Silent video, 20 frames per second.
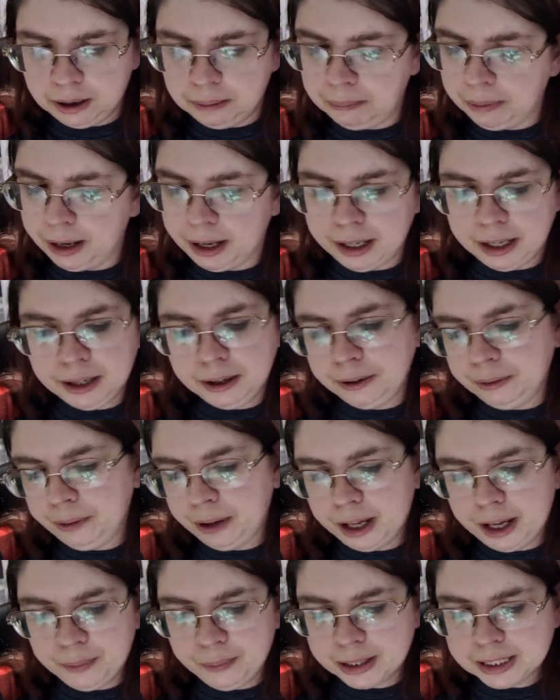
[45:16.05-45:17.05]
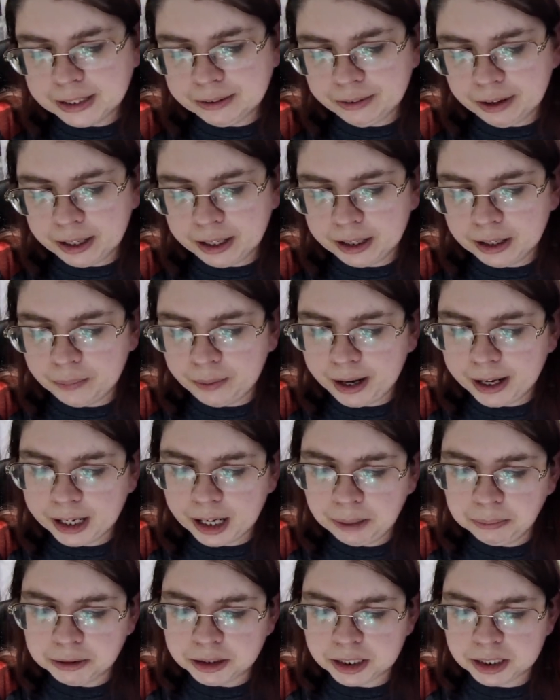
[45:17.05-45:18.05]
but he wasn't ready to wake
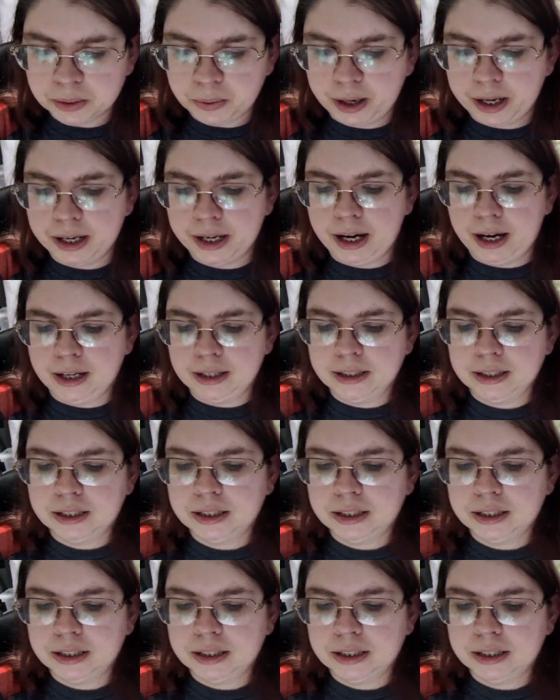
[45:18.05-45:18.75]
up just quite yet.